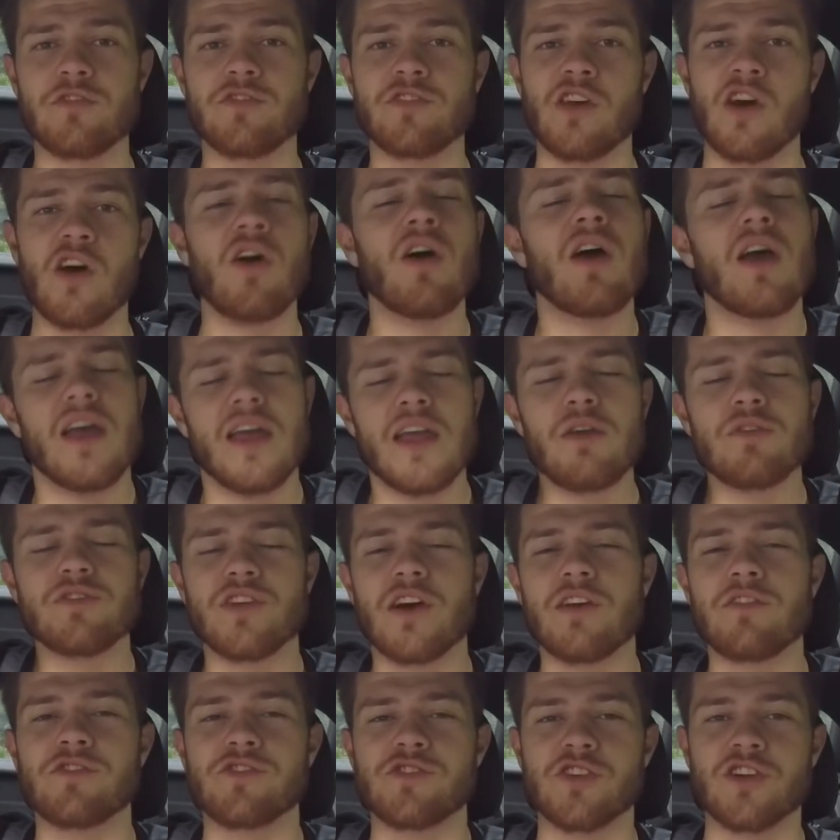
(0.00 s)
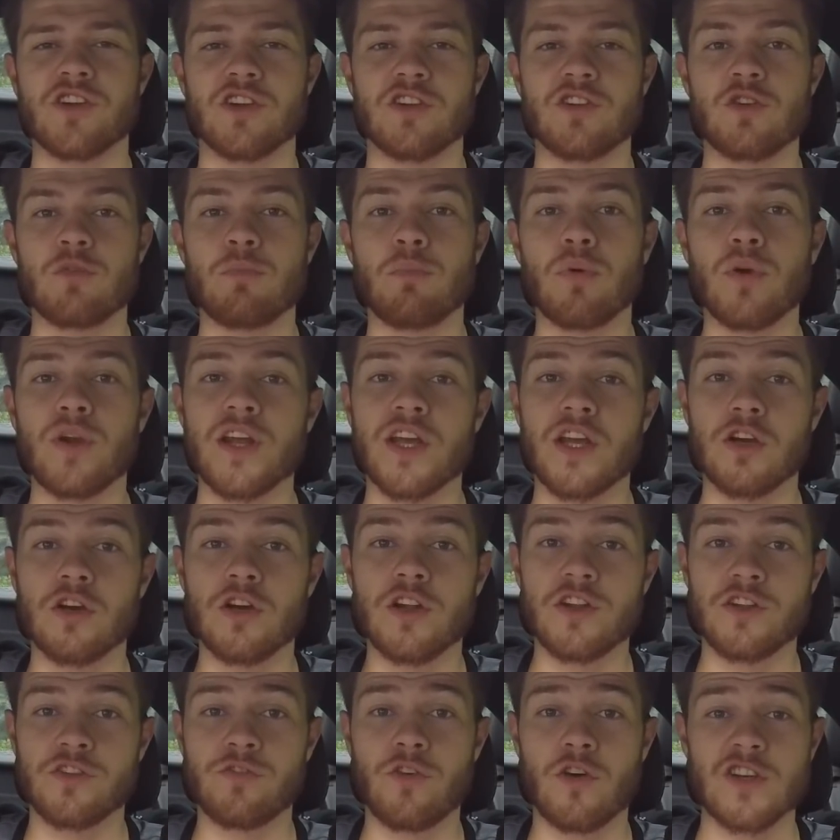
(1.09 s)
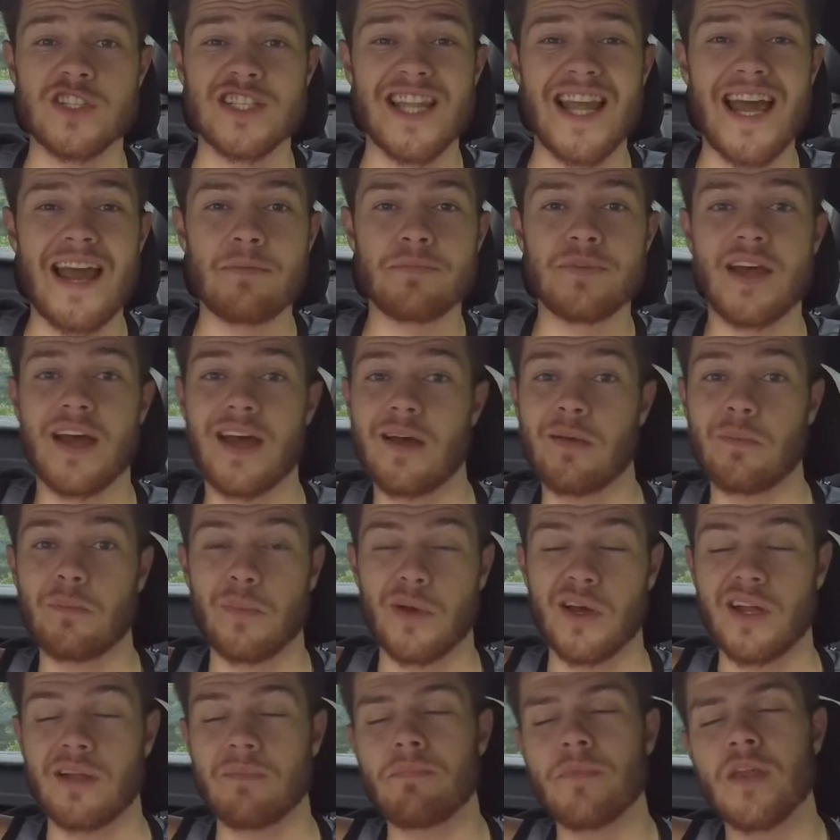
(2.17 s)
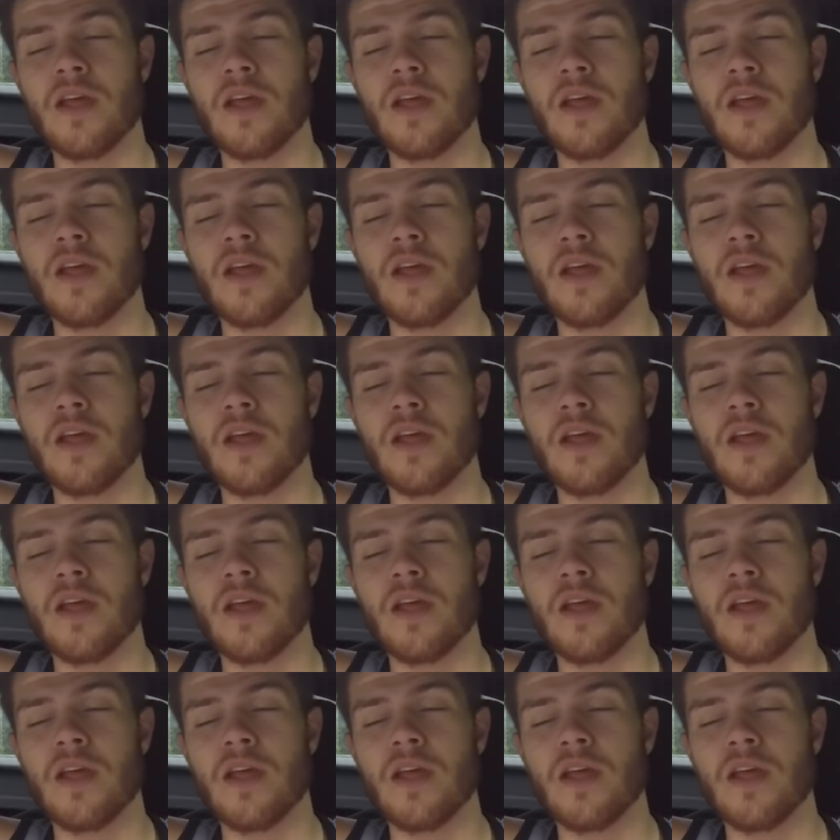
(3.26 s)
so it was obviously going to do pretty good as far as lap time. But